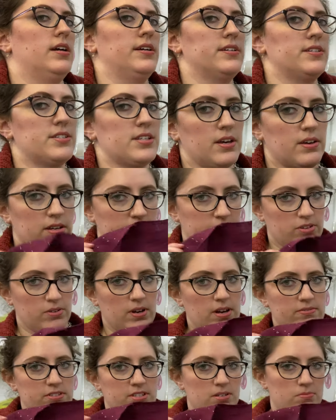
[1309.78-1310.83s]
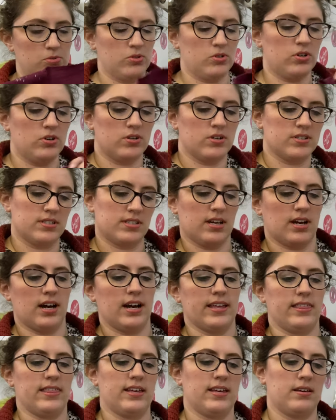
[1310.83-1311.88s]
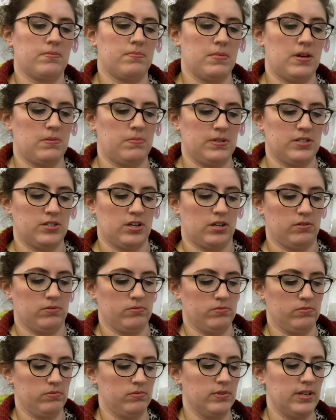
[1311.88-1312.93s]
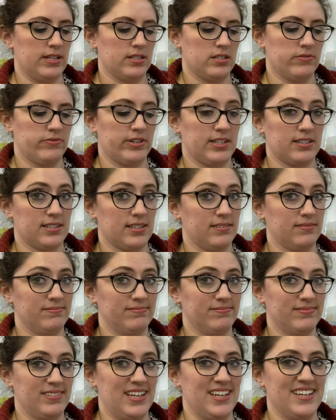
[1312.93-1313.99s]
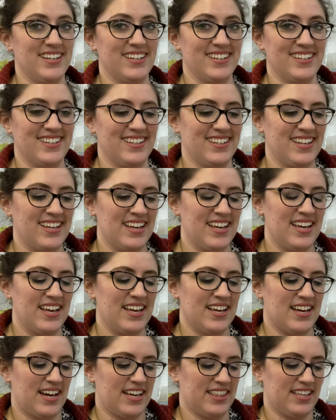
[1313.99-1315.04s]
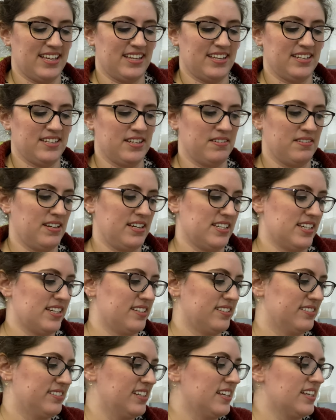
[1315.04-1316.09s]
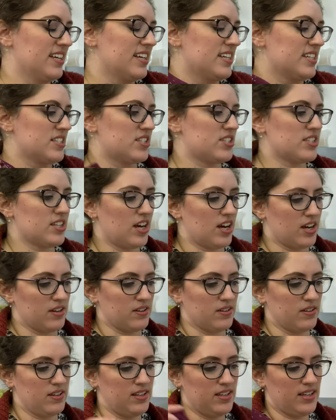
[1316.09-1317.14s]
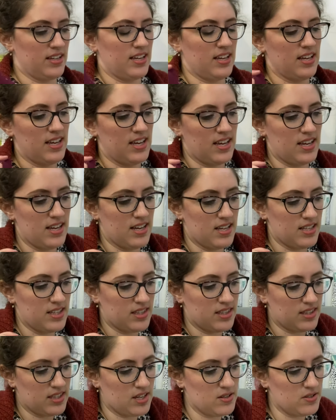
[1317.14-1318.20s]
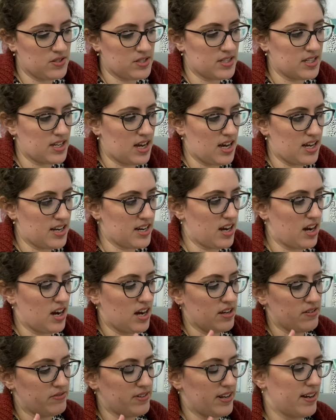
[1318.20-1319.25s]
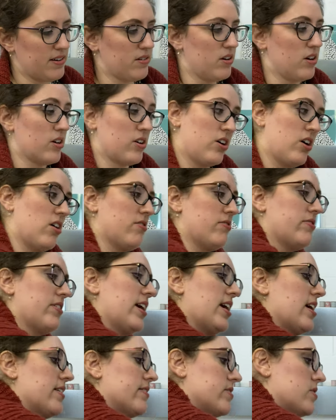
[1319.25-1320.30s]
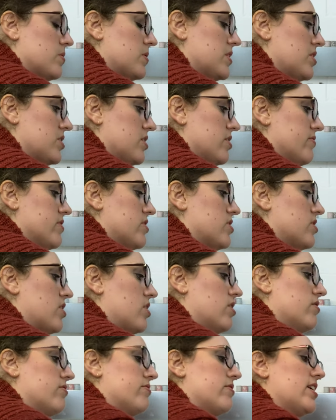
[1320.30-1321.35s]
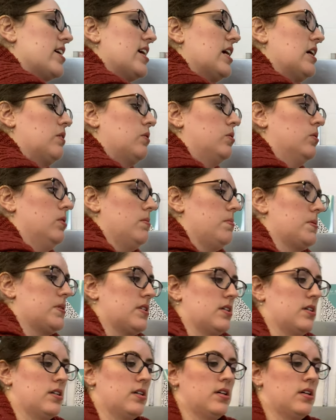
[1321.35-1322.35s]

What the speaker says: So if you have a double gauze, I think maybe don't interface it. I think you don't need it. So those are done. I've now got a coffee. I've switched over to coffee. Whoops.